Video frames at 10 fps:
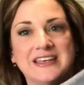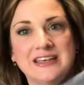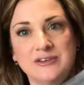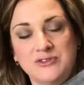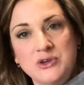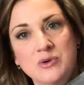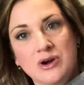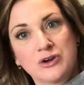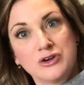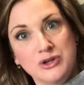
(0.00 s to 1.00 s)
if you
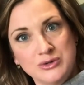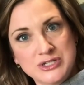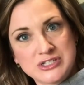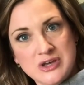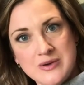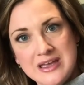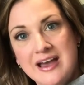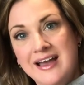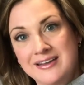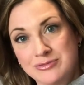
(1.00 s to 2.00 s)
are new to sewing,
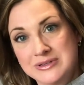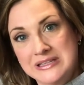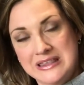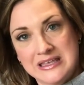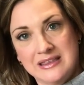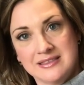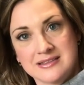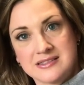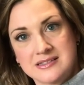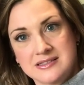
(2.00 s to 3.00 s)
I really think
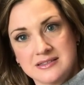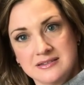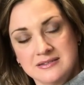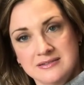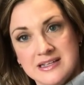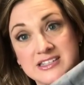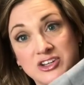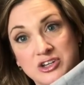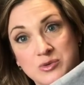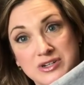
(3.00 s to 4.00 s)
this is a
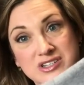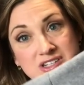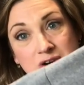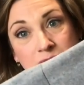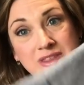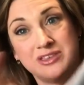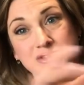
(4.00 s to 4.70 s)
good one to start with.